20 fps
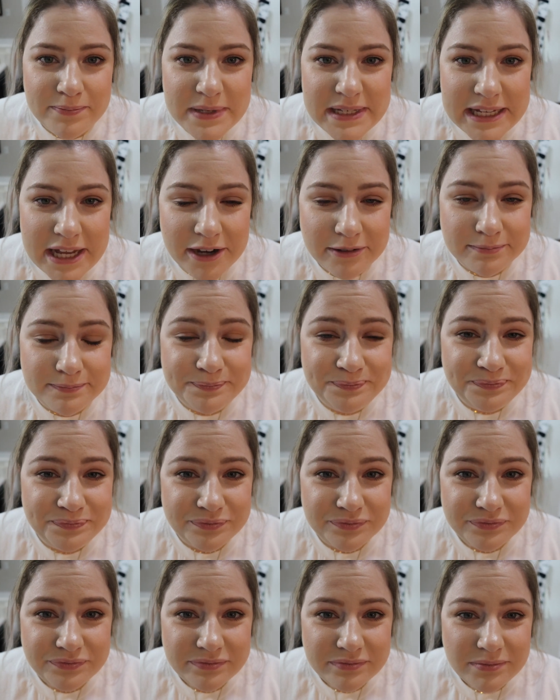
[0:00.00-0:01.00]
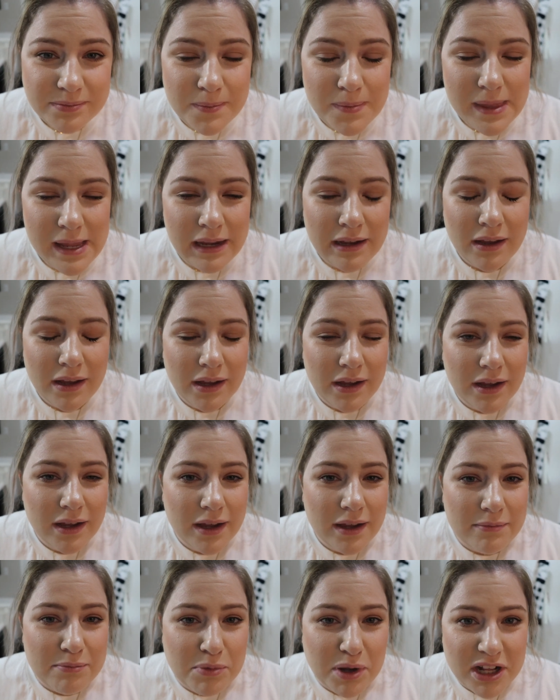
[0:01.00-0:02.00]
So
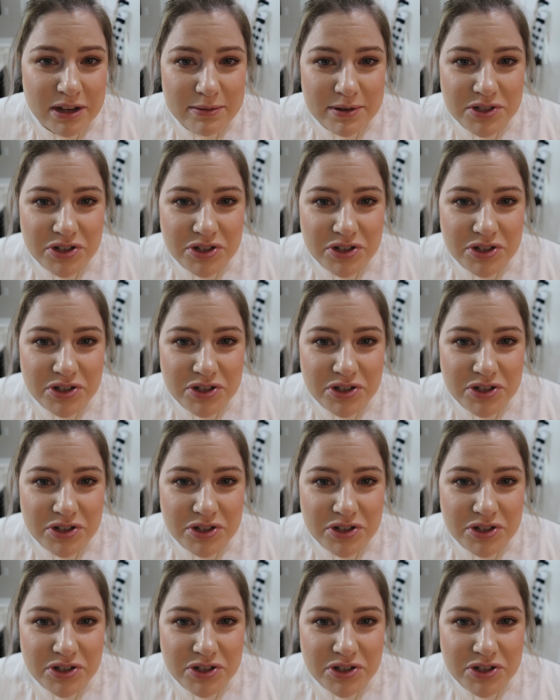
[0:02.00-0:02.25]
I'm gonna be